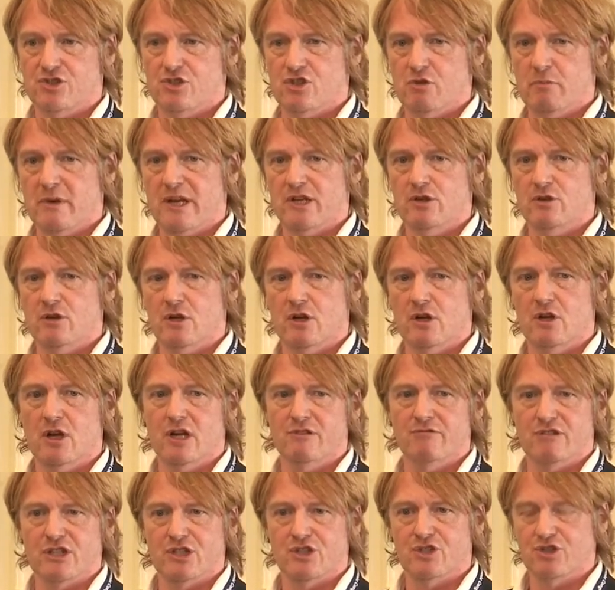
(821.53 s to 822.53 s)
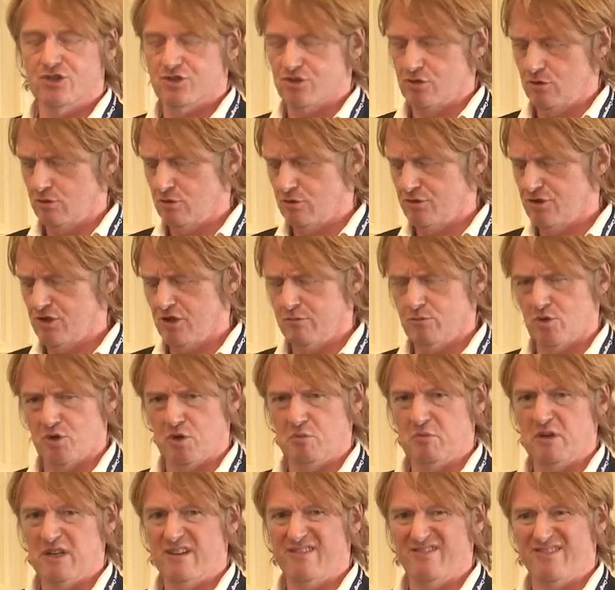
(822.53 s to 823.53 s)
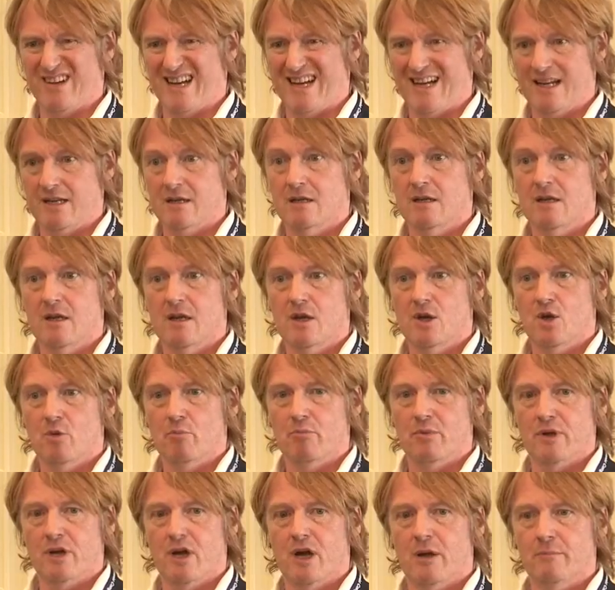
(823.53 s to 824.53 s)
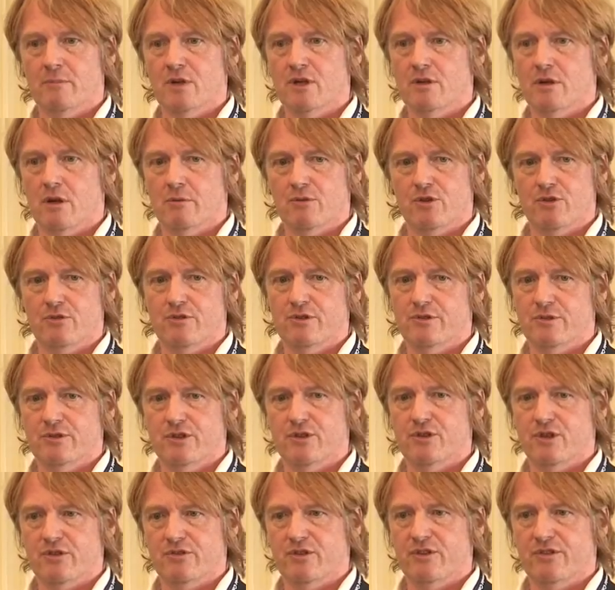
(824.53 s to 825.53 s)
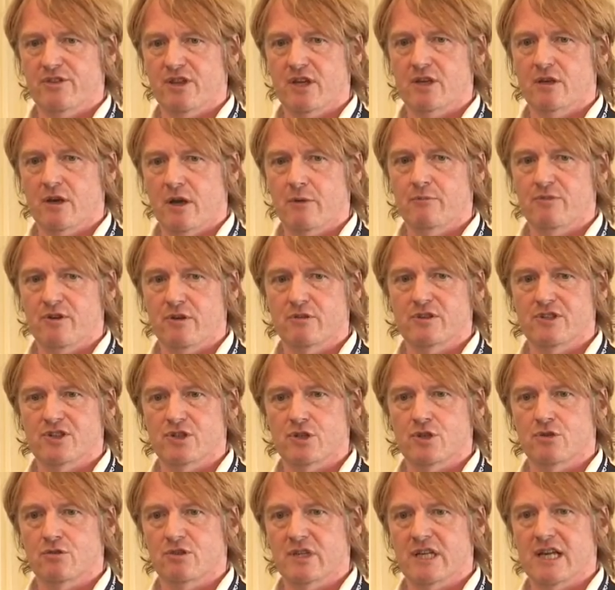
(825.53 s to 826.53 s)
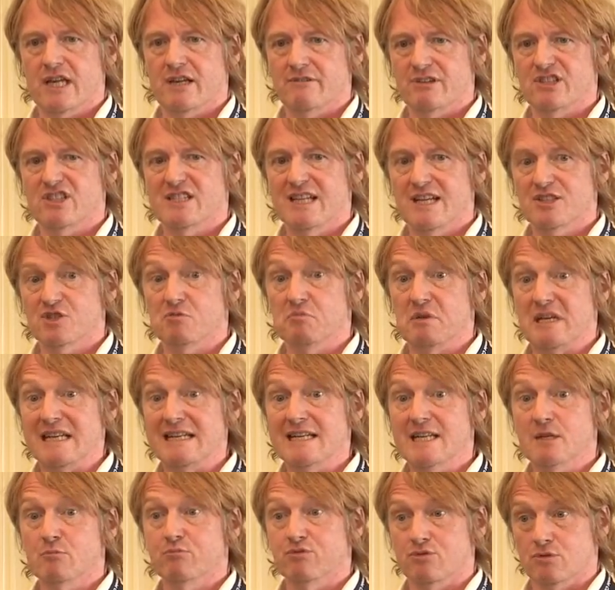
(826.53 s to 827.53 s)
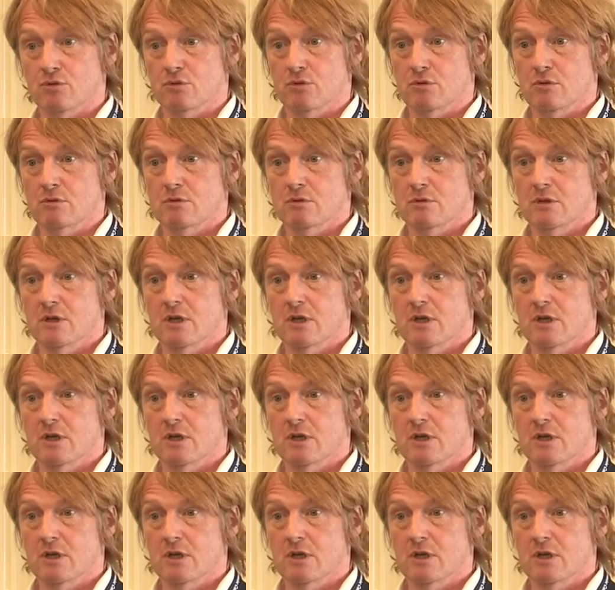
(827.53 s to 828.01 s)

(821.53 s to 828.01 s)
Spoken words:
You may not like religious schools, I'm not a big fan, but the thing I'm focusing on here is let's be liberal,